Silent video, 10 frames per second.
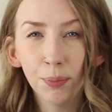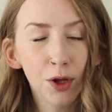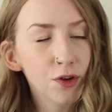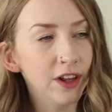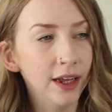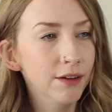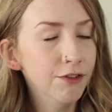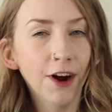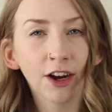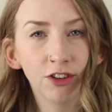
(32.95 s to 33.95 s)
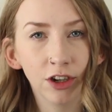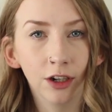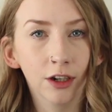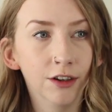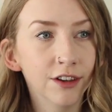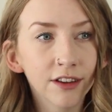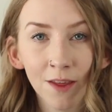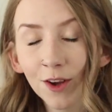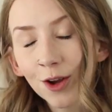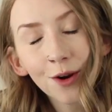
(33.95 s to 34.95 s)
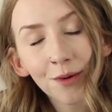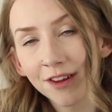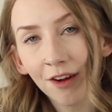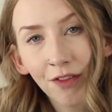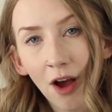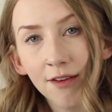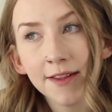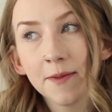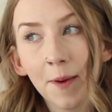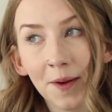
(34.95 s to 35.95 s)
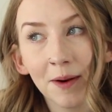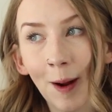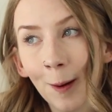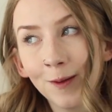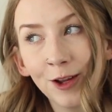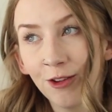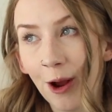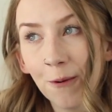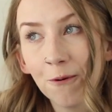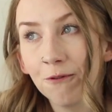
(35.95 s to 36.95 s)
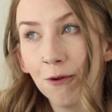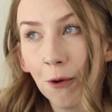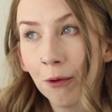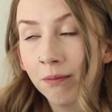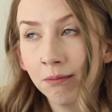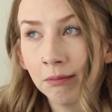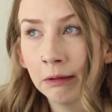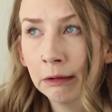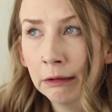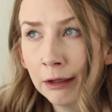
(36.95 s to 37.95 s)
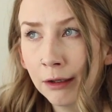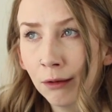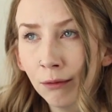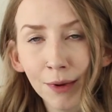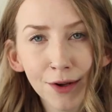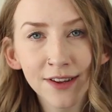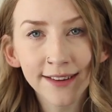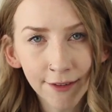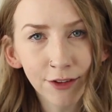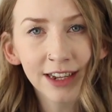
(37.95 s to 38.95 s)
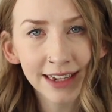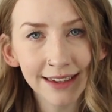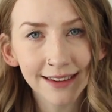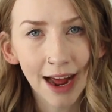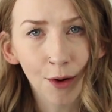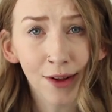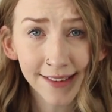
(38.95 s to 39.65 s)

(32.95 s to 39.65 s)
beauty and fashion and just the good old stuff that I've spoken about on this channel for almost 7 years now.